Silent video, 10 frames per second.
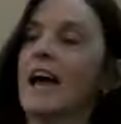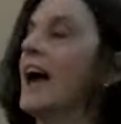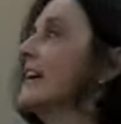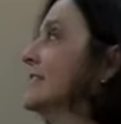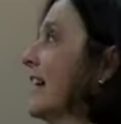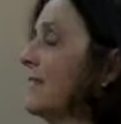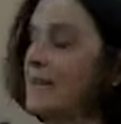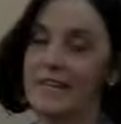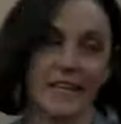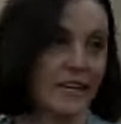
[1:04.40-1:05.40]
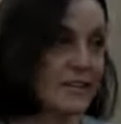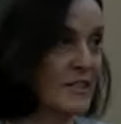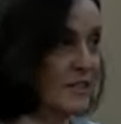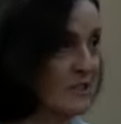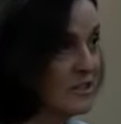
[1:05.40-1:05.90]
I taught many years
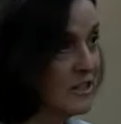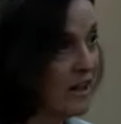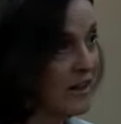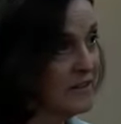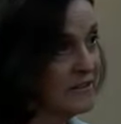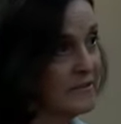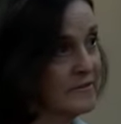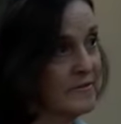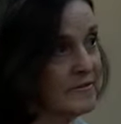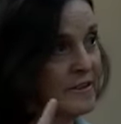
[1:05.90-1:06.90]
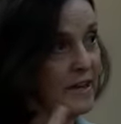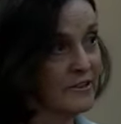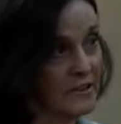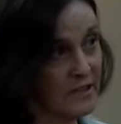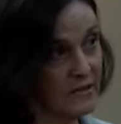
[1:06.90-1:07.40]
in Utah,
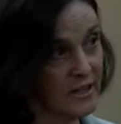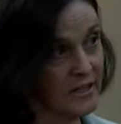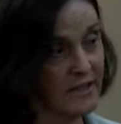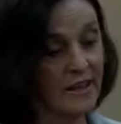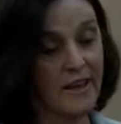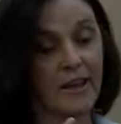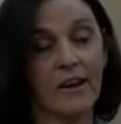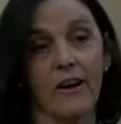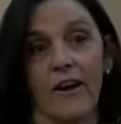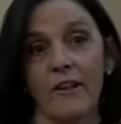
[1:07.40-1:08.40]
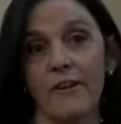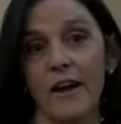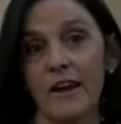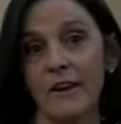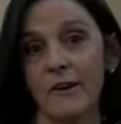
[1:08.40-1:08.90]
Arizona,
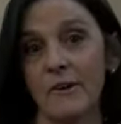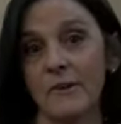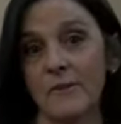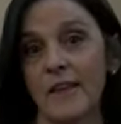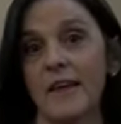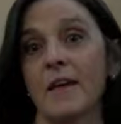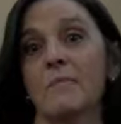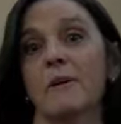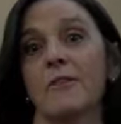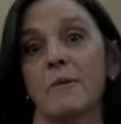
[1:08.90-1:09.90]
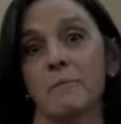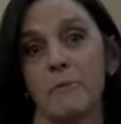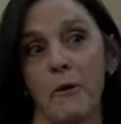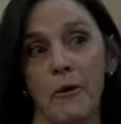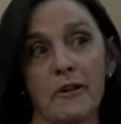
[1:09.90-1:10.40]
Colorado, but the
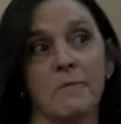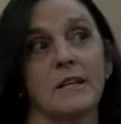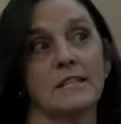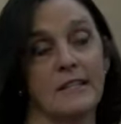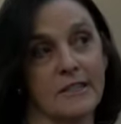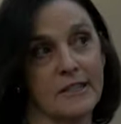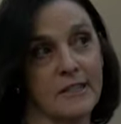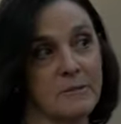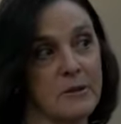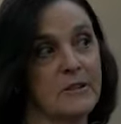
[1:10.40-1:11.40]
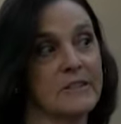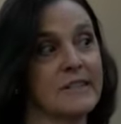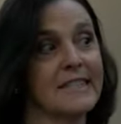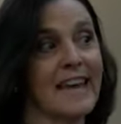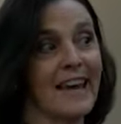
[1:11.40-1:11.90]
bulk of my teaching experience
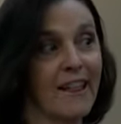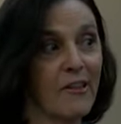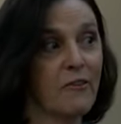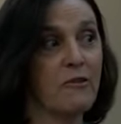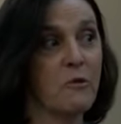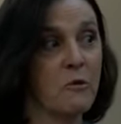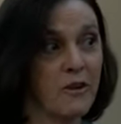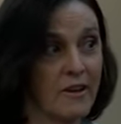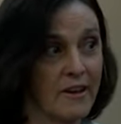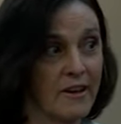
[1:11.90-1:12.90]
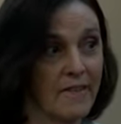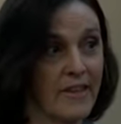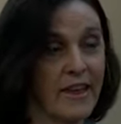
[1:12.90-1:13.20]
is California.